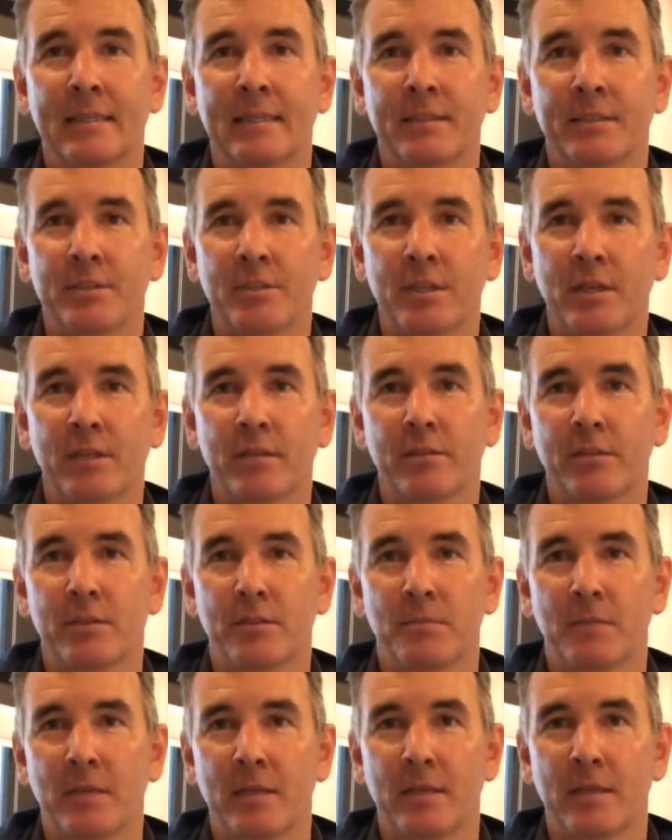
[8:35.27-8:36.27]
generally
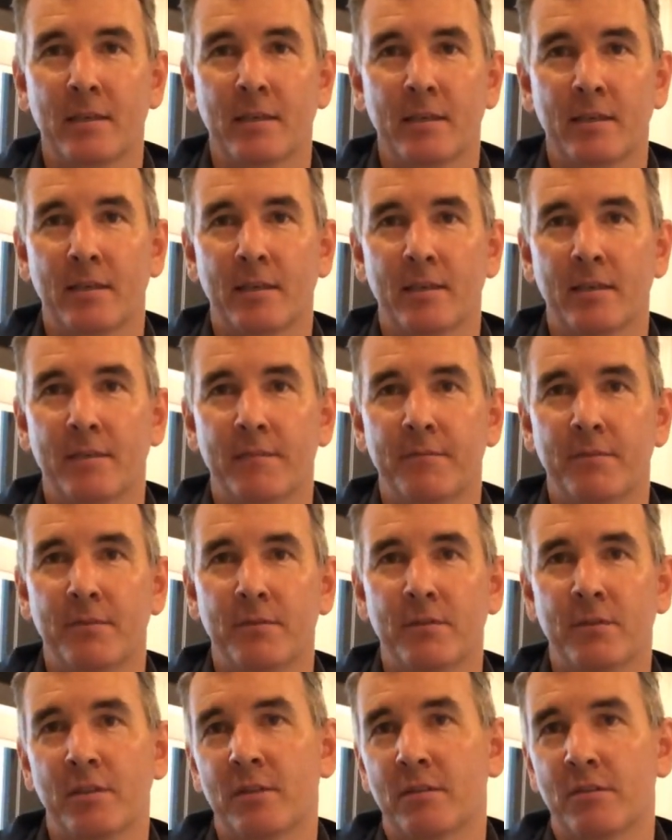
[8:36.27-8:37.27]
speaking, if
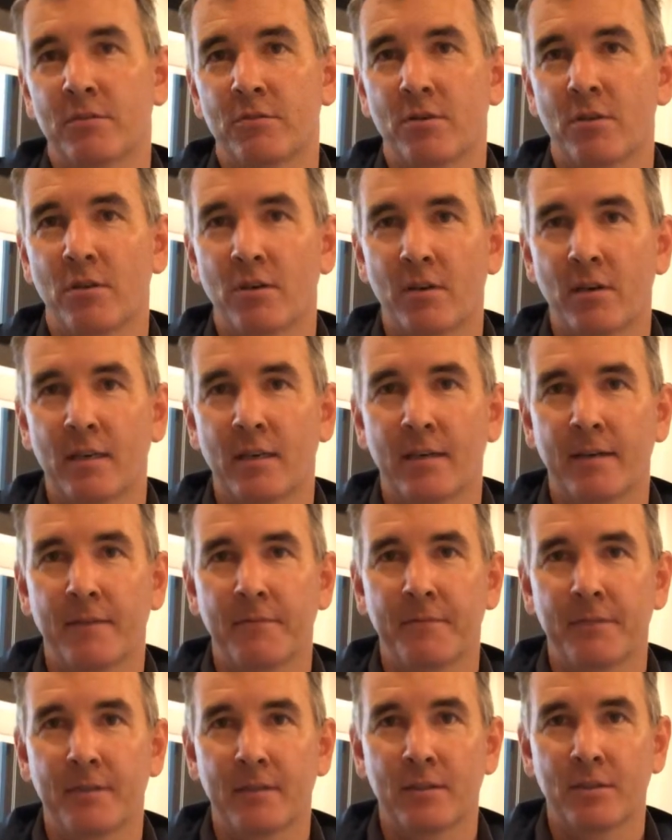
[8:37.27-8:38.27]
you can try and
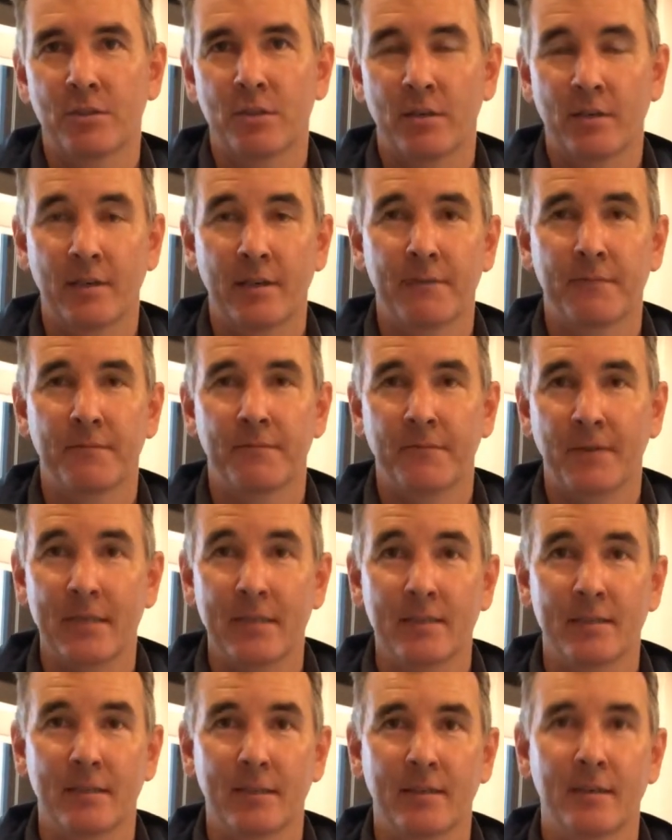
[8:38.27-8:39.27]
have the generator
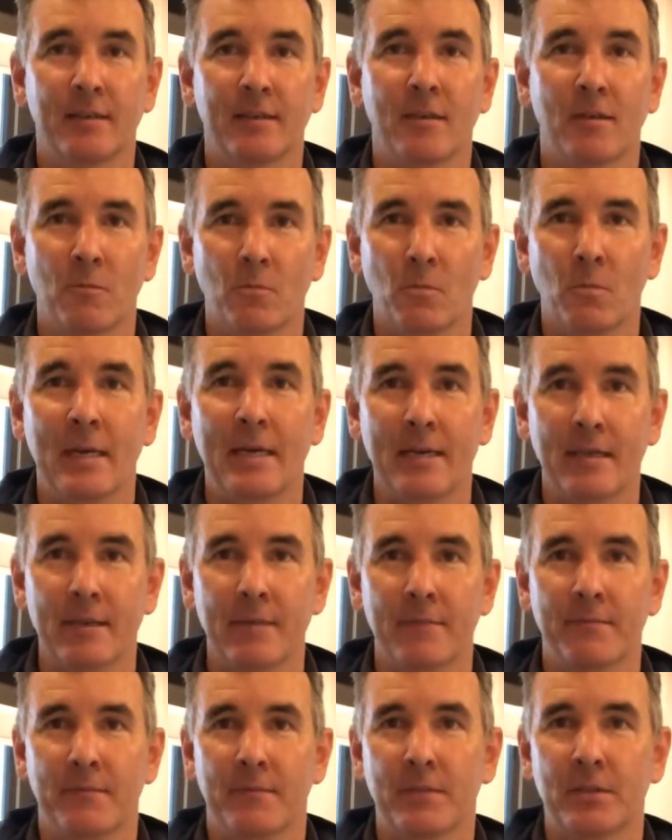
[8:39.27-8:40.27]
facing
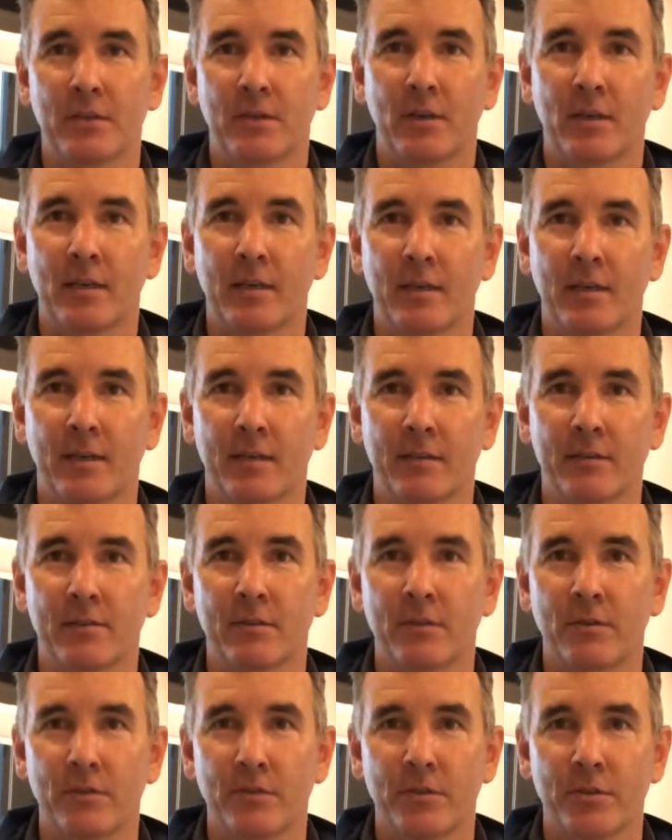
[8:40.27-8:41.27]
away from the tiny house,
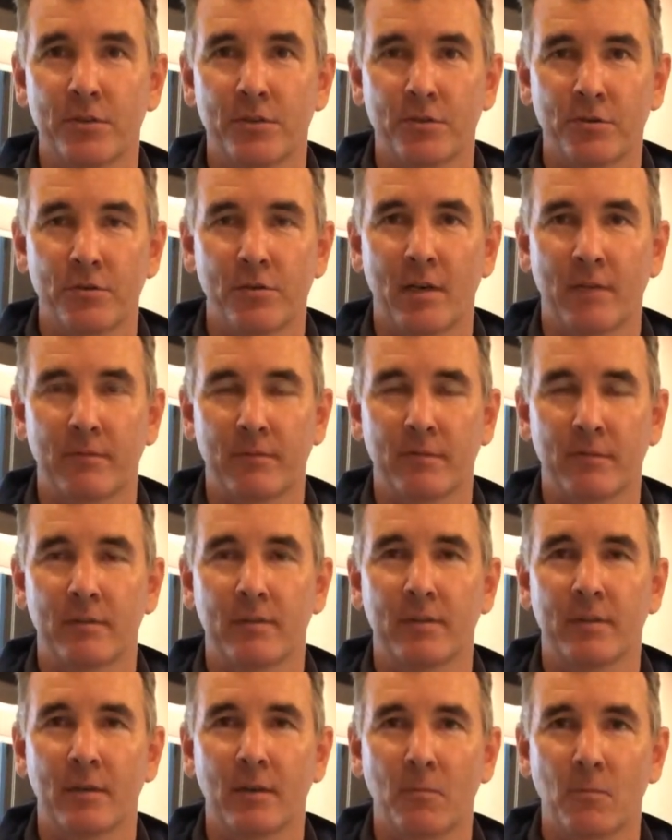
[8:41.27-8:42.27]
the noise should travel
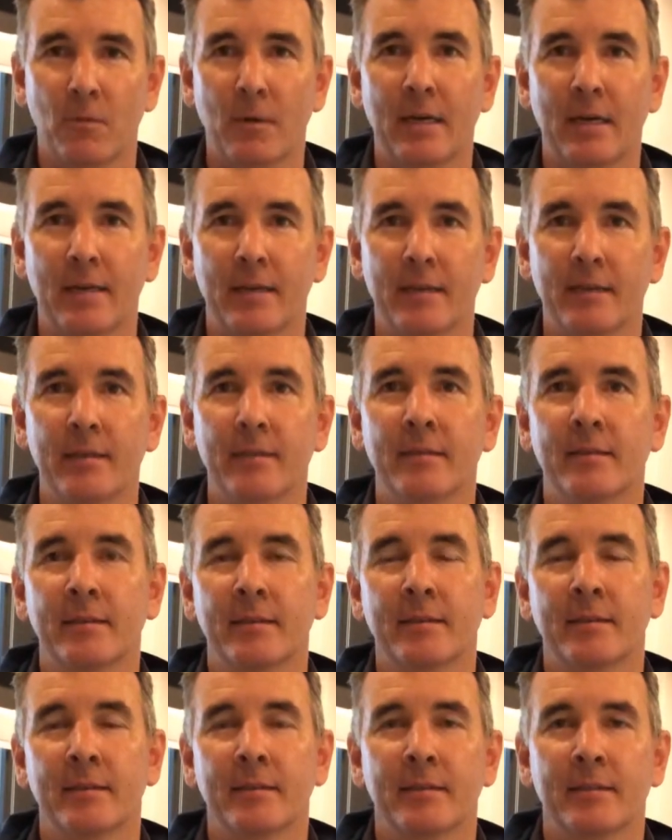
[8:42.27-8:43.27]
away.
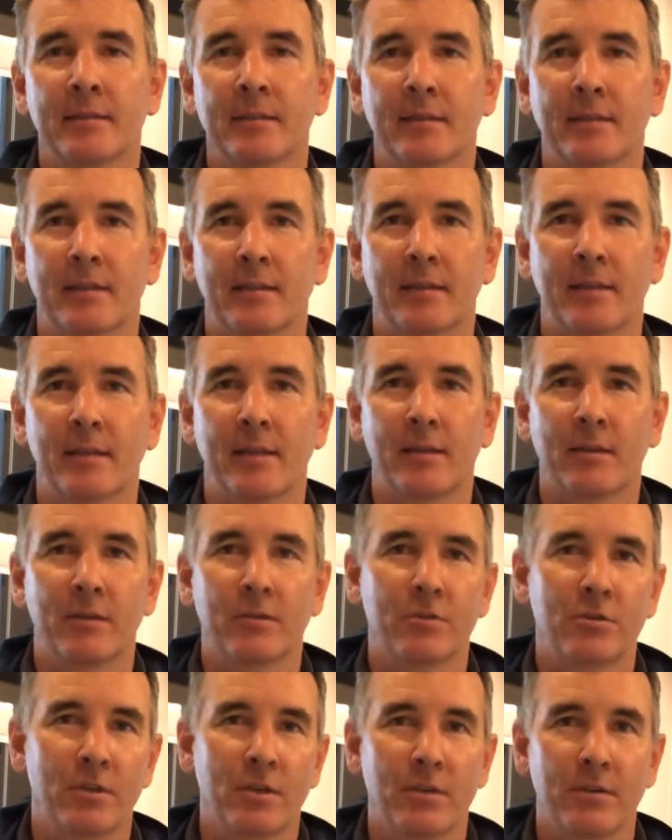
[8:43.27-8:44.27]
And
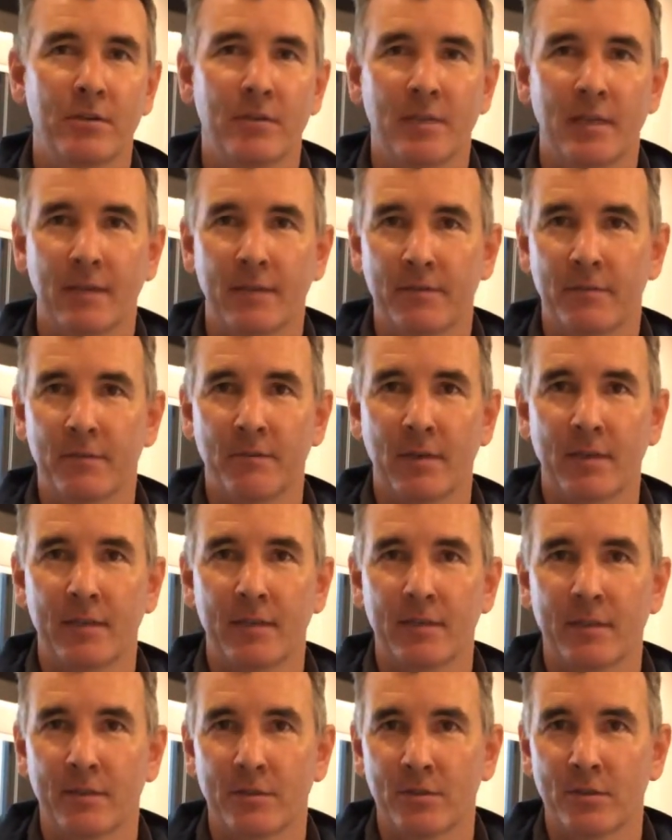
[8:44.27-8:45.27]
I'll show you that if the rain
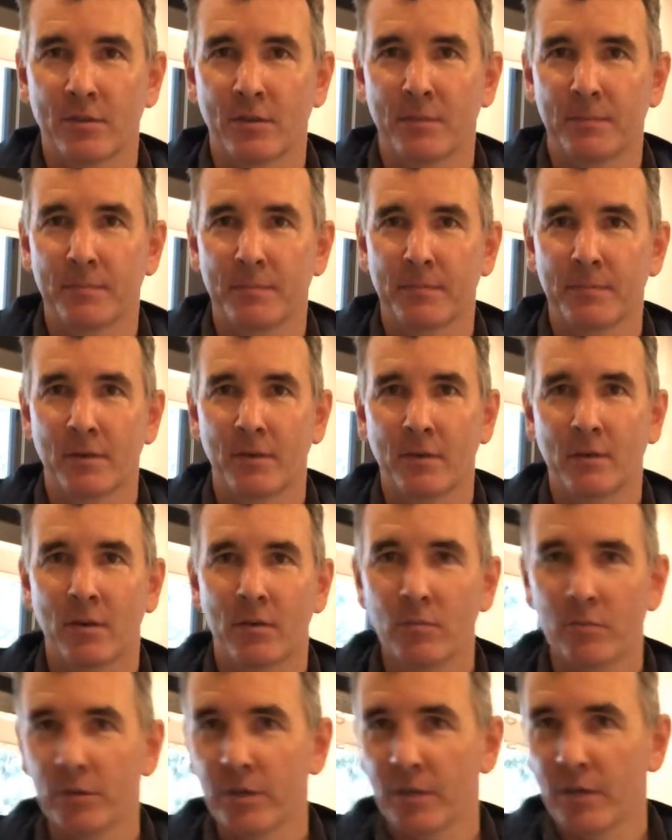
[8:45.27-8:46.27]
does stop. I
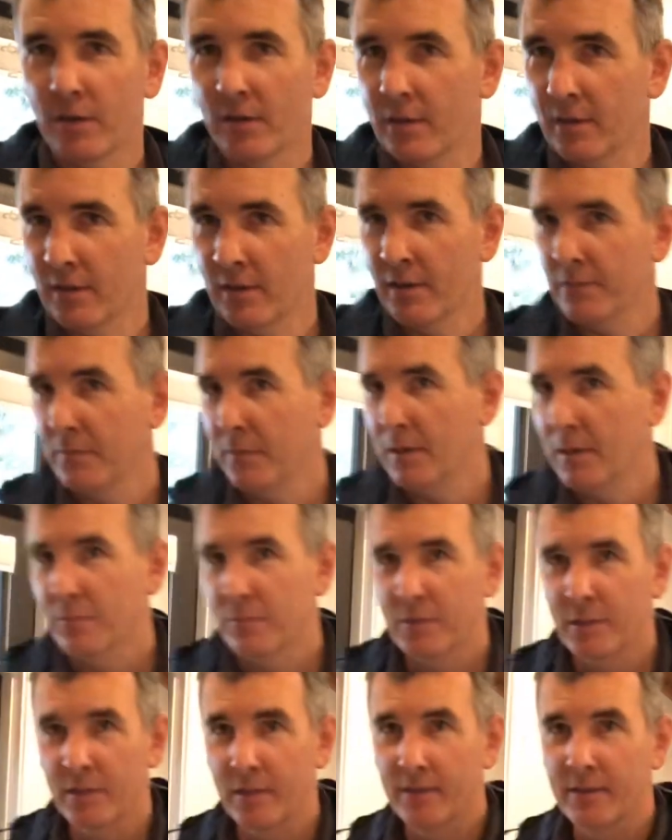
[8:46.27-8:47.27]
would go out. I have my
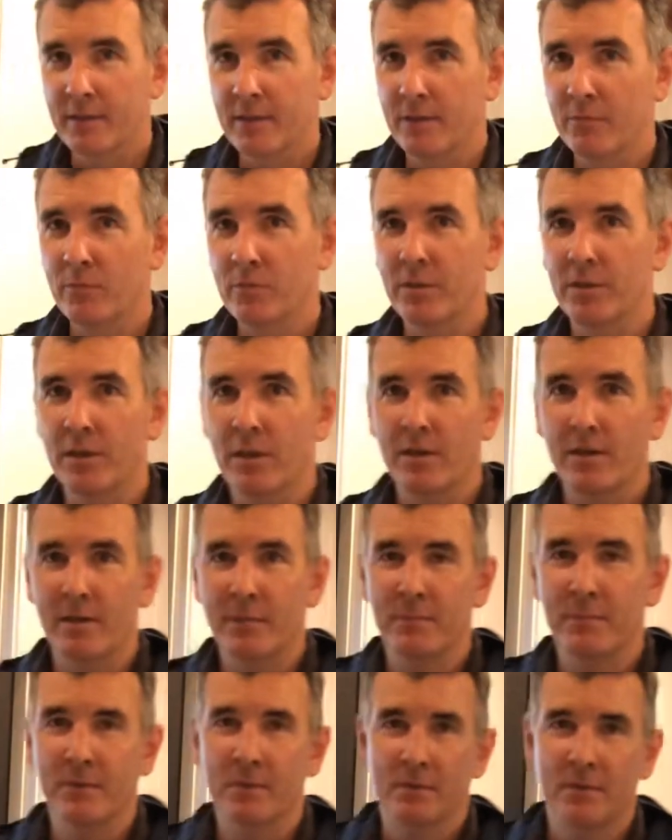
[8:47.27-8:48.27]
umbrella there. I would go
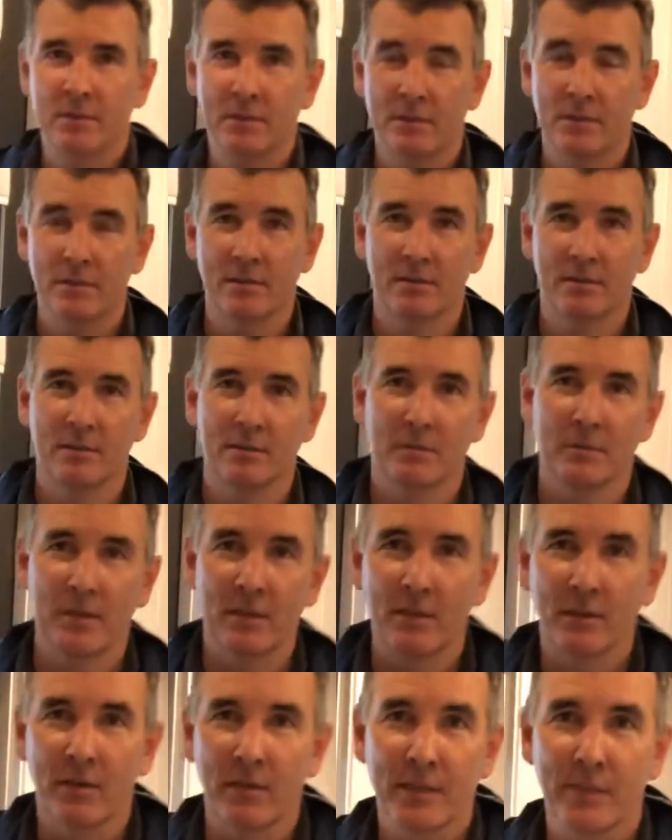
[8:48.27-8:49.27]
out, but I did see a little bit
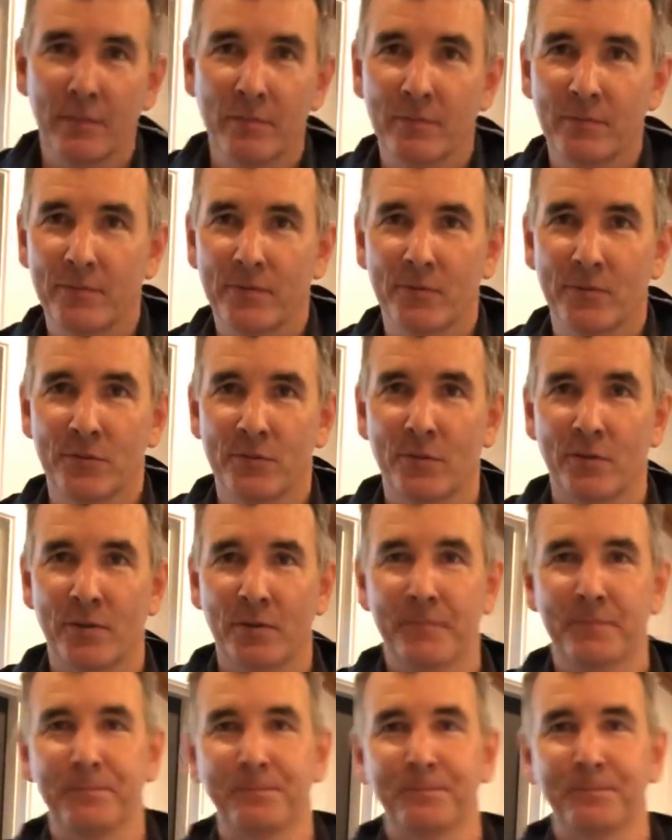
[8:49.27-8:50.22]
of lightning before, so